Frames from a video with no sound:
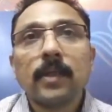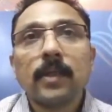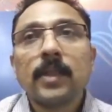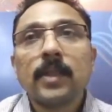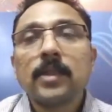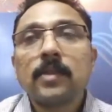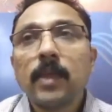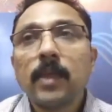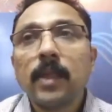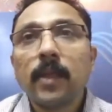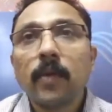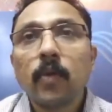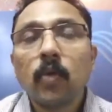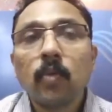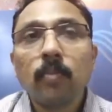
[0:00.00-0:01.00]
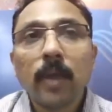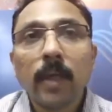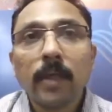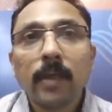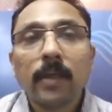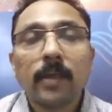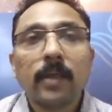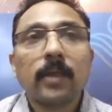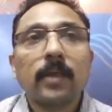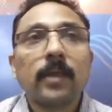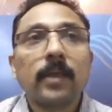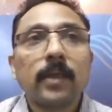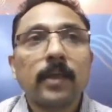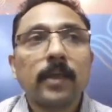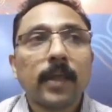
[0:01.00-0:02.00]
it is been a human
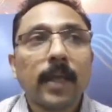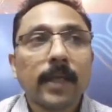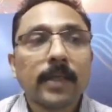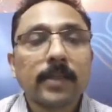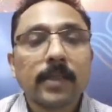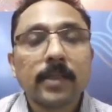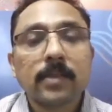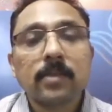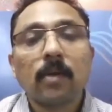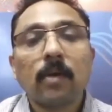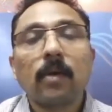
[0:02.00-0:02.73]
interactions